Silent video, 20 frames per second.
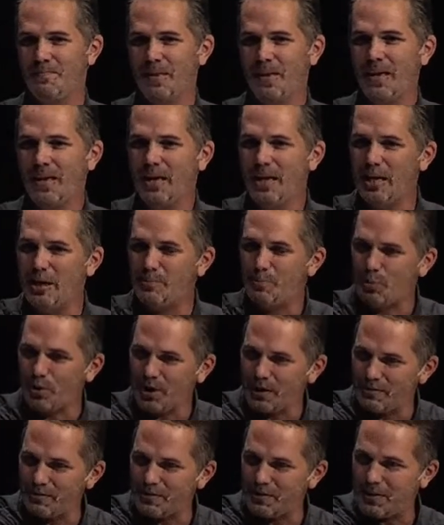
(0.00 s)
He
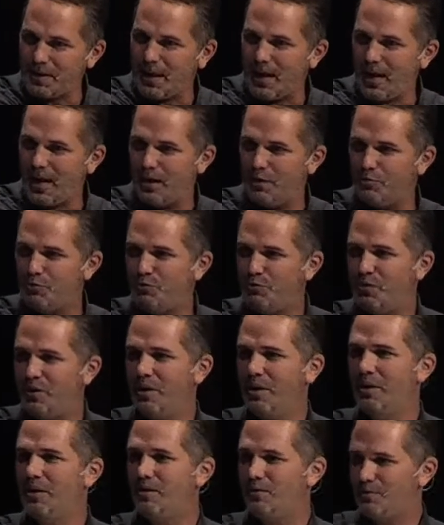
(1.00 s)
brings life
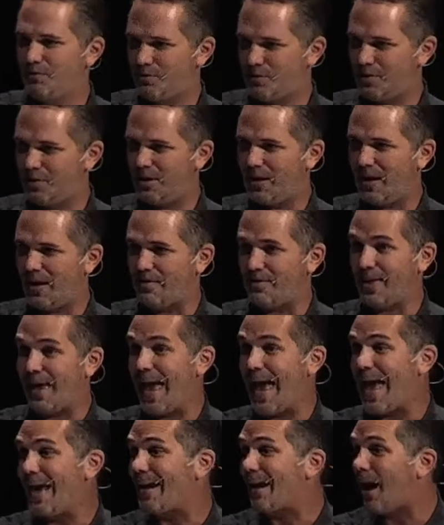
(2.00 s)
to death,
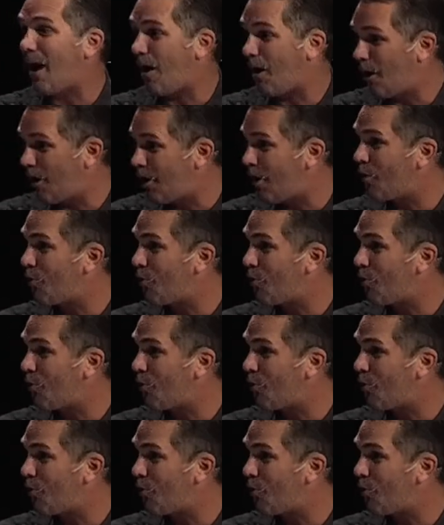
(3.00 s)
and our